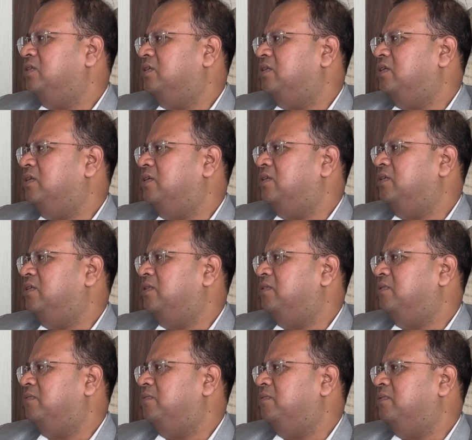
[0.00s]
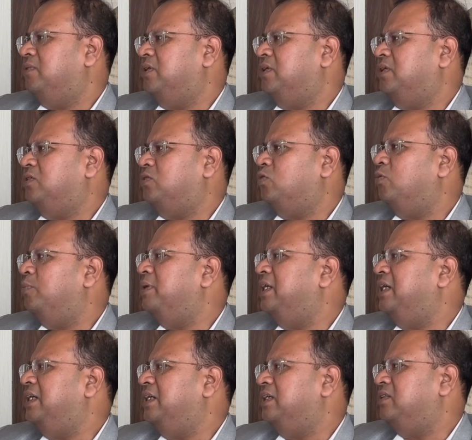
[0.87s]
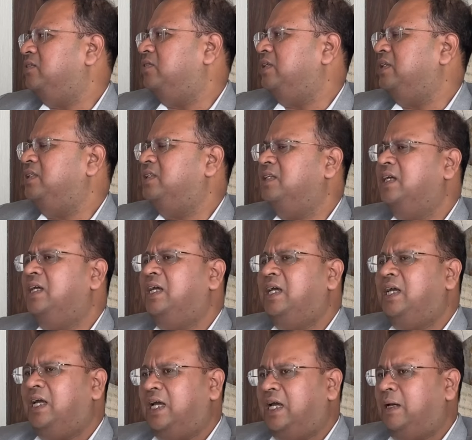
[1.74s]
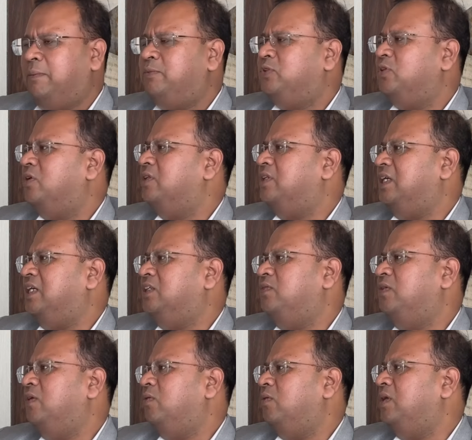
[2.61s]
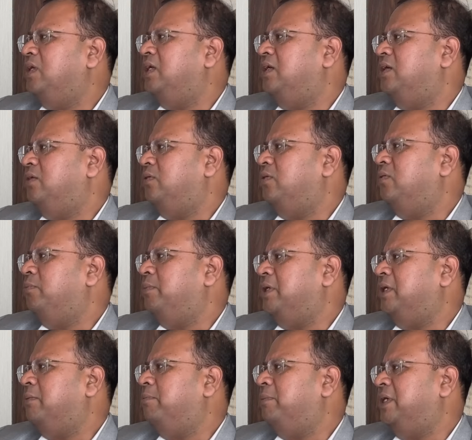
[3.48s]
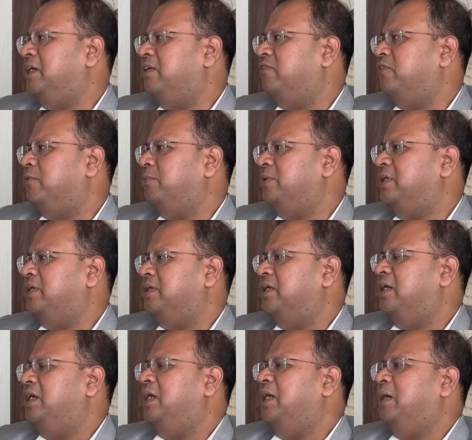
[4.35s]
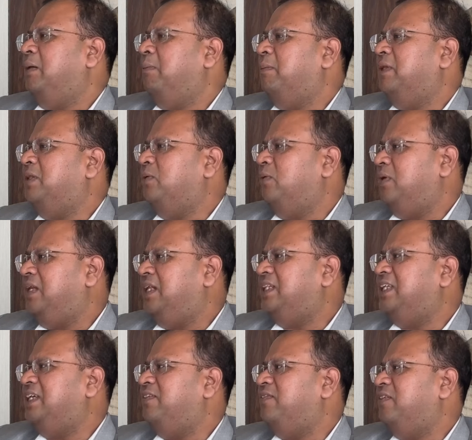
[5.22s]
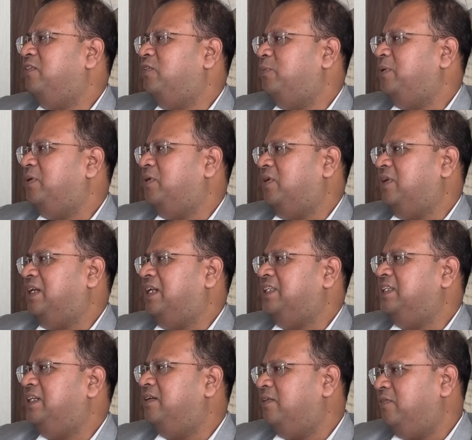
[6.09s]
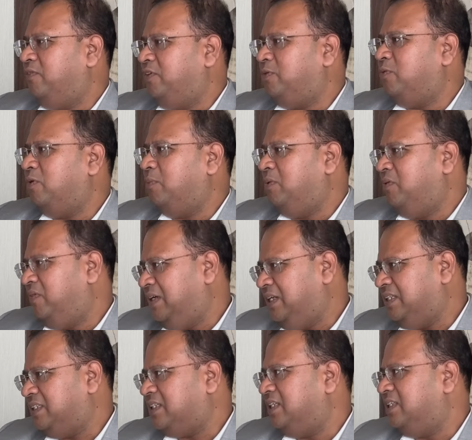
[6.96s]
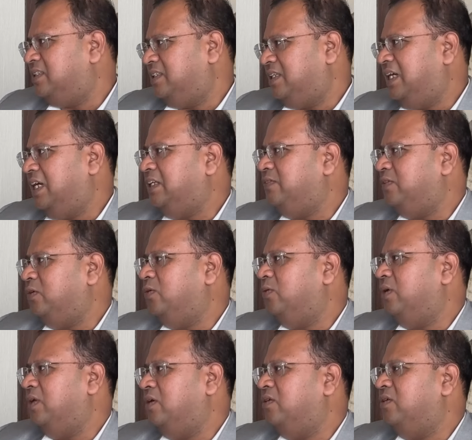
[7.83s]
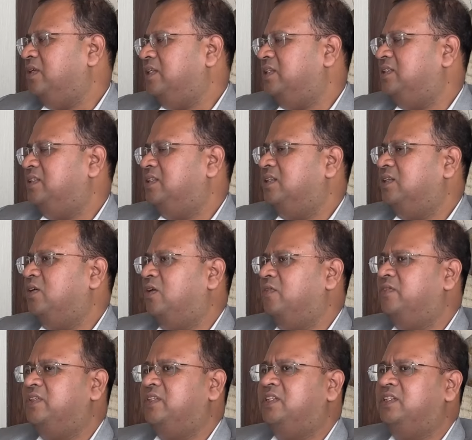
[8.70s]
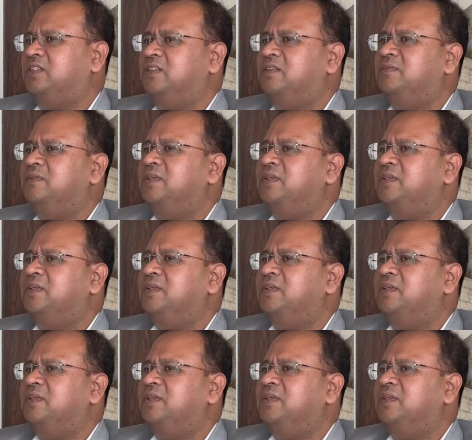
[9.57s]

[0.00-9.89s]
so many industries, I'm sure things will only become bigger from here. But the only thing we have to be cognizant, and which probably we'll discuss as you go along this conversation,